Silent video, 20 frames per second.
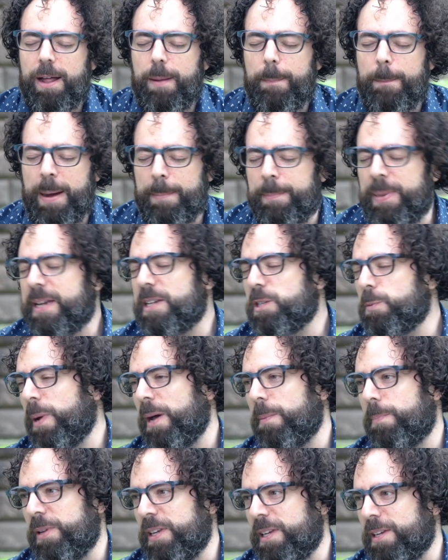My biggest
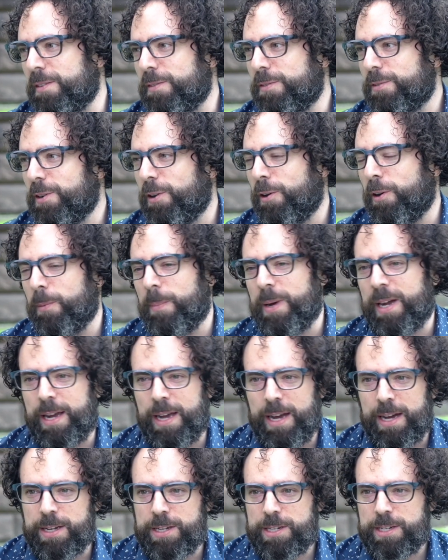pet peeve, oh my
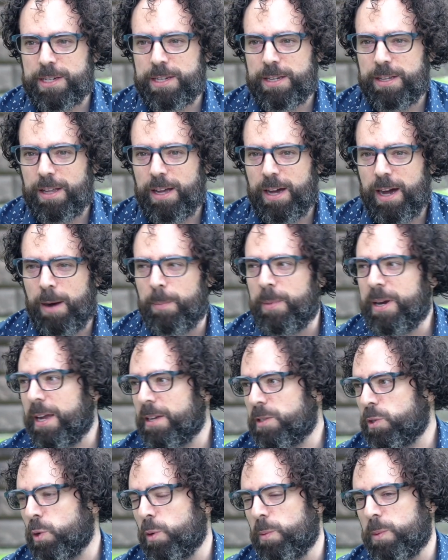gosh, I'm gonna
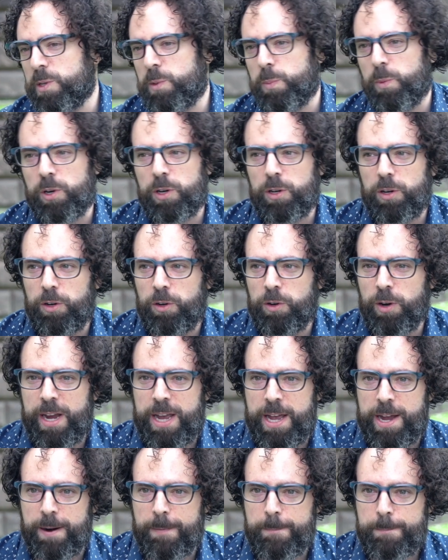get so much more gray
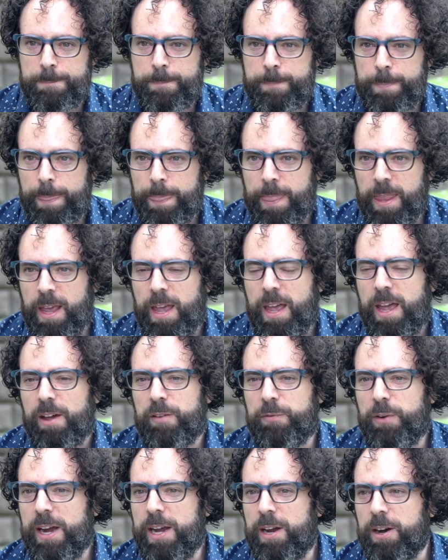hair.
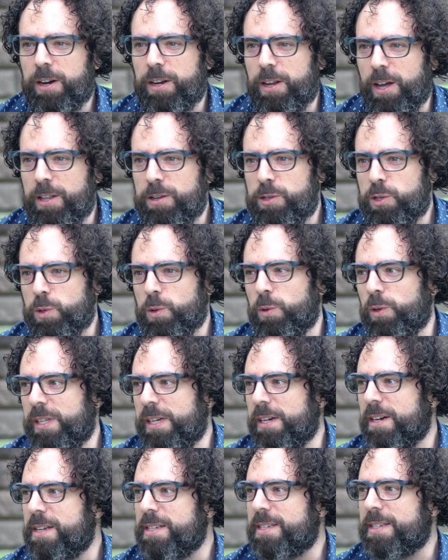If I hear another school
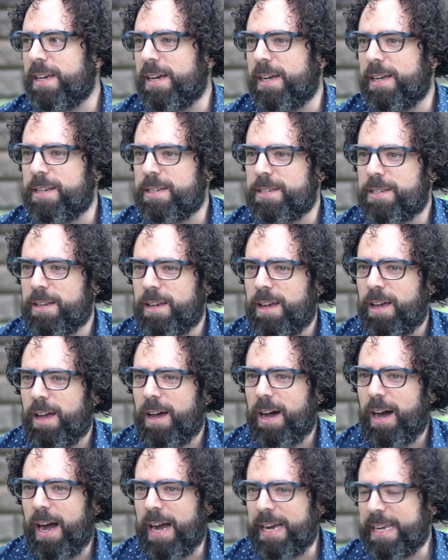leader that says,
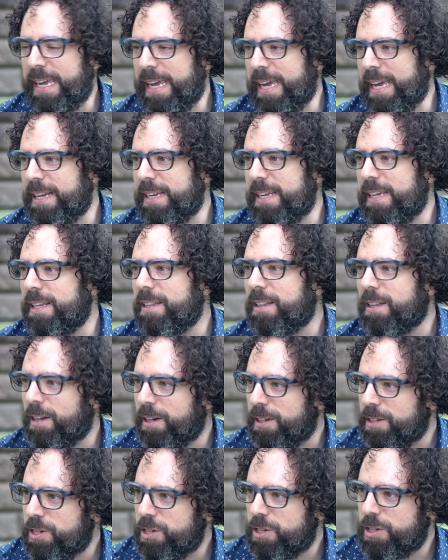I can't eat
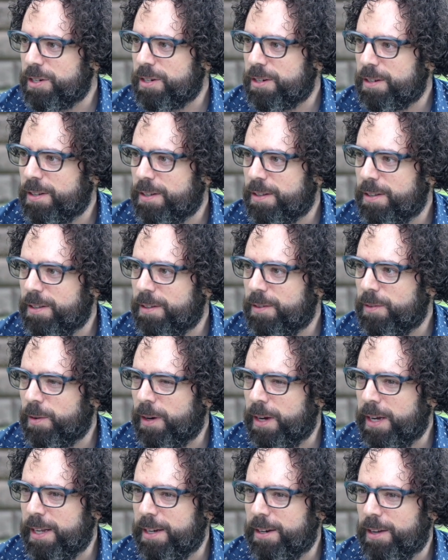lunch,
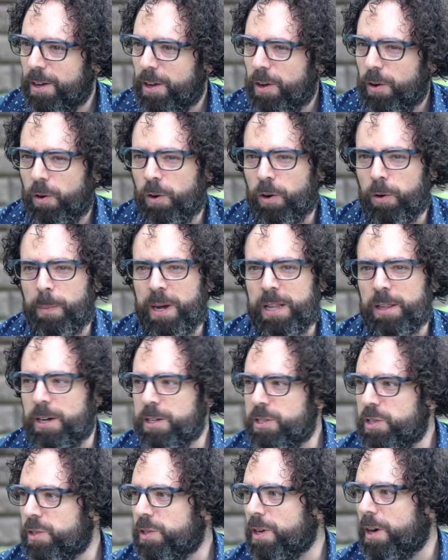right? Or my
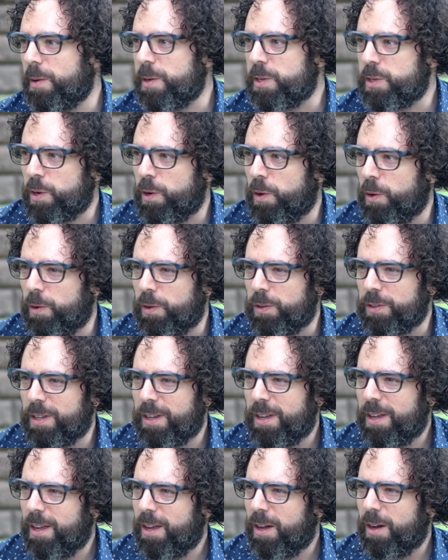lunch is always cold.
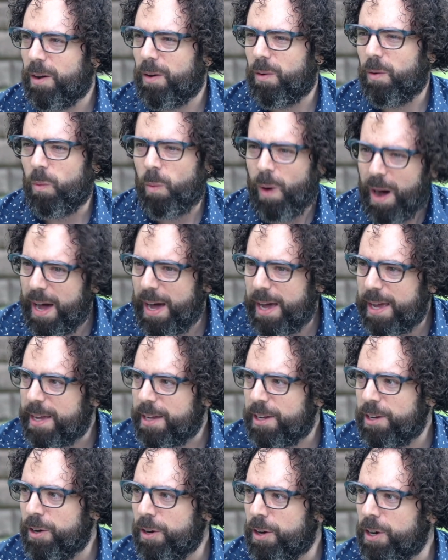Why?
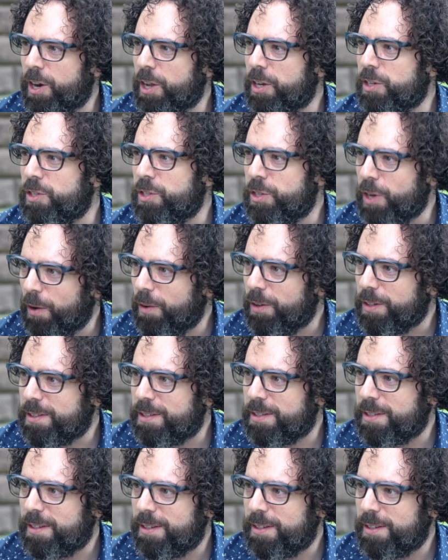You're an adult.